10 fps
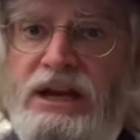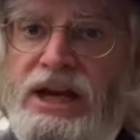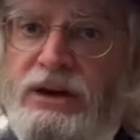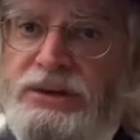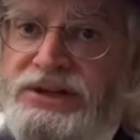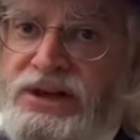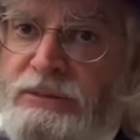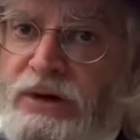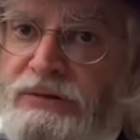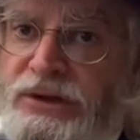Here's the
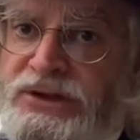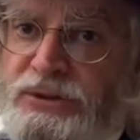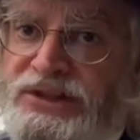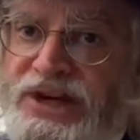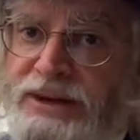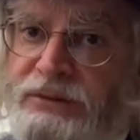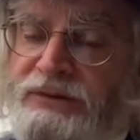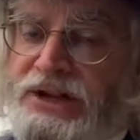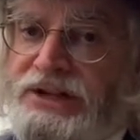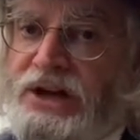number for the Suicide
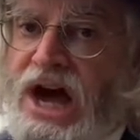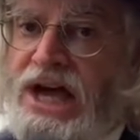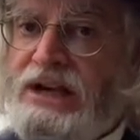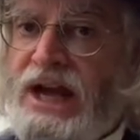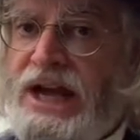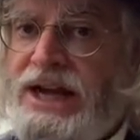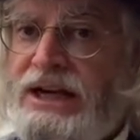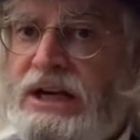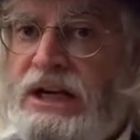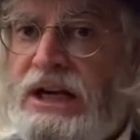Prevention Hotline
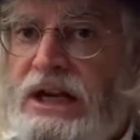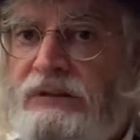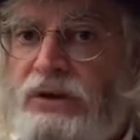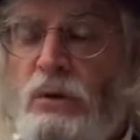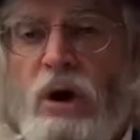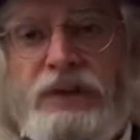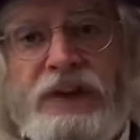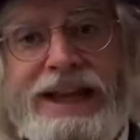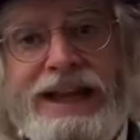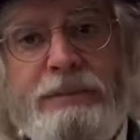if you are
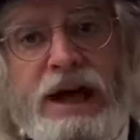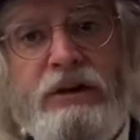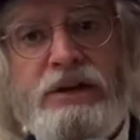thinking about